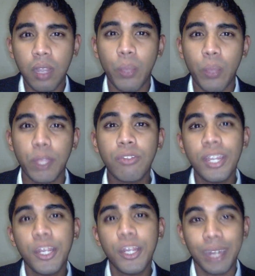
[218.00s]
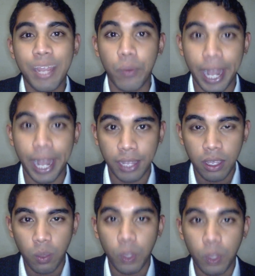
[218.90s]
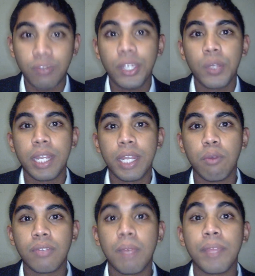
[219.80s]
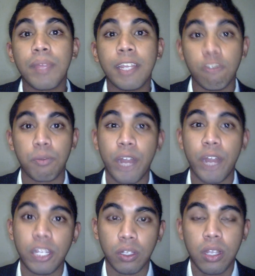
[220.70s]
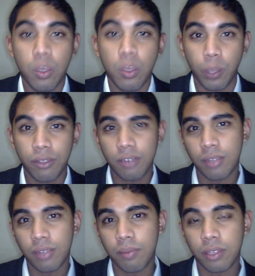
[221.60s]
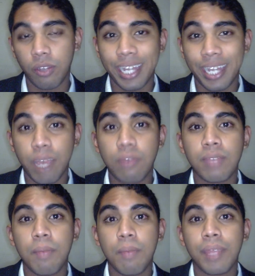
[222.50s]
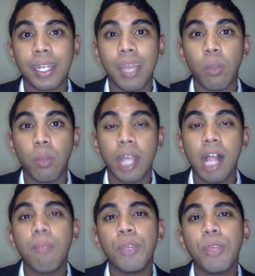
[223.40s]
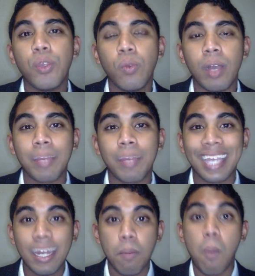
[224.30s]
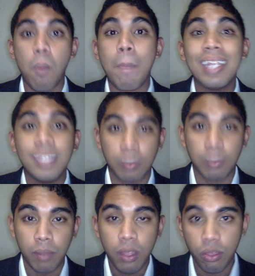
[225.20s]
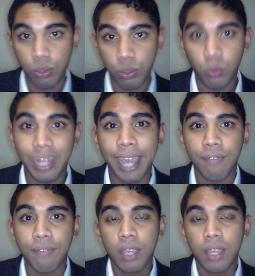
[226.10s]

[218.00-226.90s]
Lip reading: when you start your day right, when you start your day with something inspirational, when you start your day with something that will help you get the momentum through life,